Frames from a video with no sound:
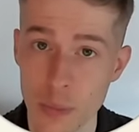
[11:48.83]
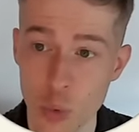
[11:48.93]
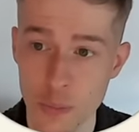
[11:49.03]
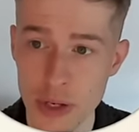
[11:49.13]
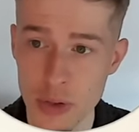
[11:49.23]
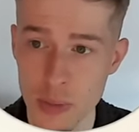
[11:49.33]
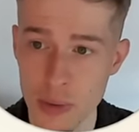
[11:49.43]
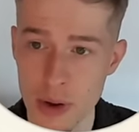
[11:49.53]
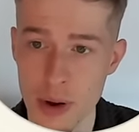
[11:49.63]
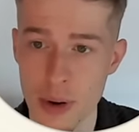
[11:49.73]
Within you,
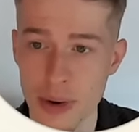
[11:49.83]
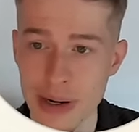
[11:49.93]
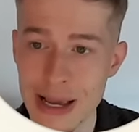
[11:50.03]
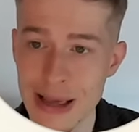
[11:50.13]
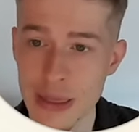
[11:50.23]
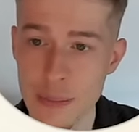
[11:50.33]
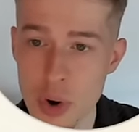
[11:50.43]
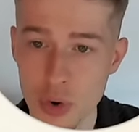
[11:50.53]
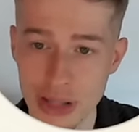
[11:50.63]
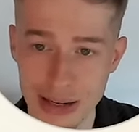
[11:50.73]
right? The
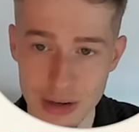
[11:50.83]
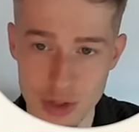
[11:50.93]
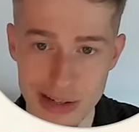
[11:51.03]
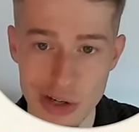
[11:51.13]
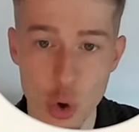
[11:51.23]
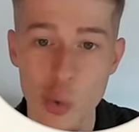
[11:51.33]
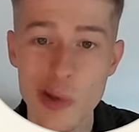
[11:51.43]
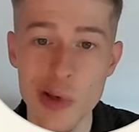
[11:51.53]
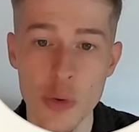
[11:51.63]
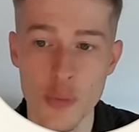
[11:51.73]
mirror, like I said, can
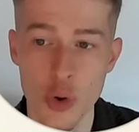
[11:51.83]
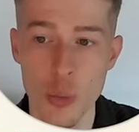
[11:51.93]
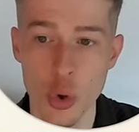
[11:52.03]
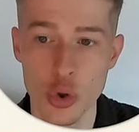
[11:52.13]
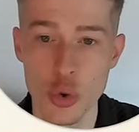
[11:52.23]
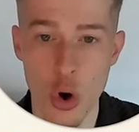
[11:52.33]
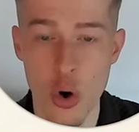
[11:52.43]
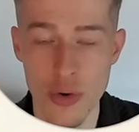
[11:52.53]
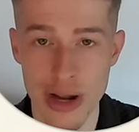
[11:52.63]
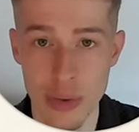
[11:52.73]
only confirm what you
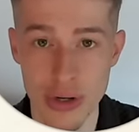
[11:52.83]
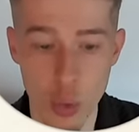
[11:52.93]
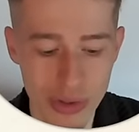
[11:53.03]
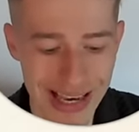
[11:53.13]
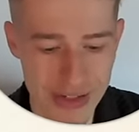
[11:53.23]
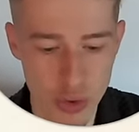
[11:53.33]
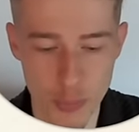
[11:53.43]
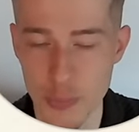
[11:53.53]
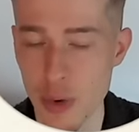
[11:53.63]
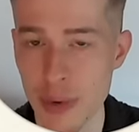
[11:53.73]
are now. It only has a
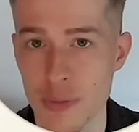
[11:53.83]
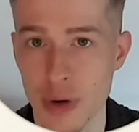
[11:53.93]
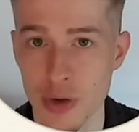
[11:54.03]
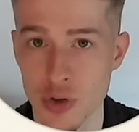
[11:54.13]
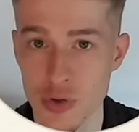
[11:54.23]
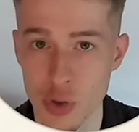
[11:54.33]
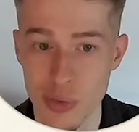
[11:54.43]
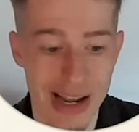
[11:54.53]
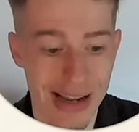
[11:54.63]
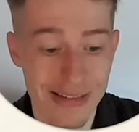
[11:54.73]
confirming function.
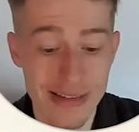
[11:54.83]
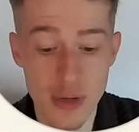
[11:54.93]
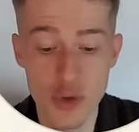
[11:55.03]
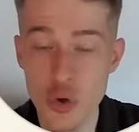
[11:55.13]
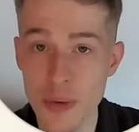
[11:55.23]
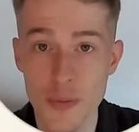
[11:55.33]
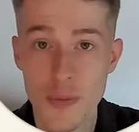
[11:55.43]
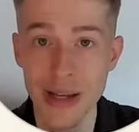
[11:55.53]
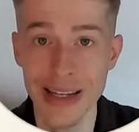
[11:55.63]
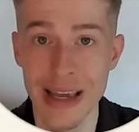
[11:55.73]
So it's not even to be
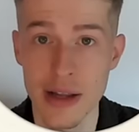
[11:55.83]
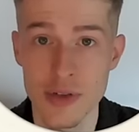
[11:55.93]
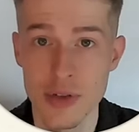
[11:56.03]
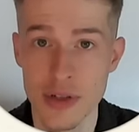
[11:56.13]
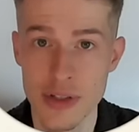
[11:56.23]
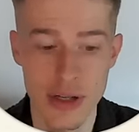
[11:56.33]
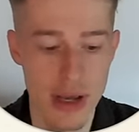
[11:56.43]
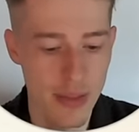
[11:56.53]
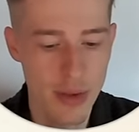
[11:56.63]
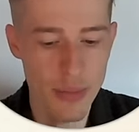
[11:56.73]
fight against. It's not,
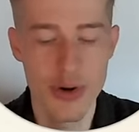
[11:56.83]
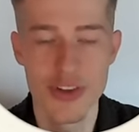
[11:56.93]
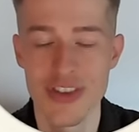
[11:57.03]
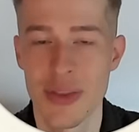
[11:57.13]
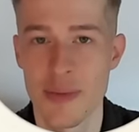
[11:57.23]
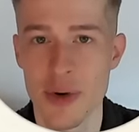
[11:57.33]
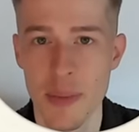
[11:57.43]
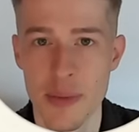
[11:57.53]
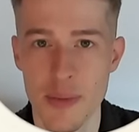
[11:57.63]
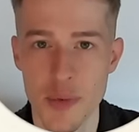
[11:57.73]
the mirror is not the
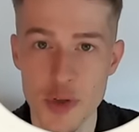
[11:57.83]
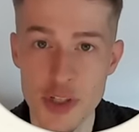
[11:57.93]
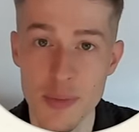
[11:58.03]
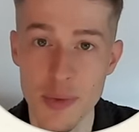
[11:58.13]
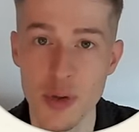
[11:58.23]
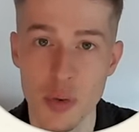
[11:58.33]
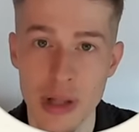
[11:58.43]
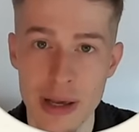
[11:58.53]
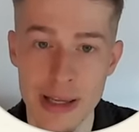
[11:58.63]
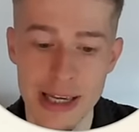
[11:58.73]
problem. If you see something you don't
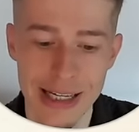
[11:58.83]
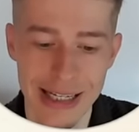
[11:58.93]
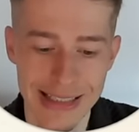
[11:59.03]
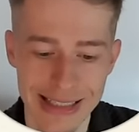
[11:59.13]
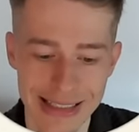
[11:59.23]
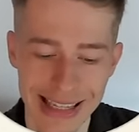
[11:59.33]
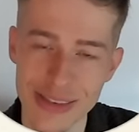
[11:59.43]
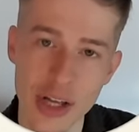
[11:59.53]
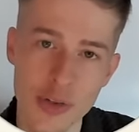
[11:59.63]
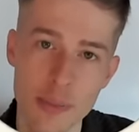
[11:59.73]
like, then
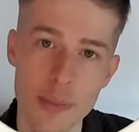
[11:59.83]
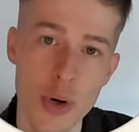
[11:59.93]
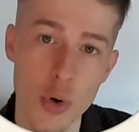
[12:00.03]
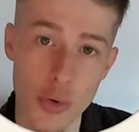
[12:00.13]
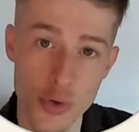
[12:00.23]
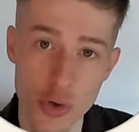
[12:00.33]
not the mirror or the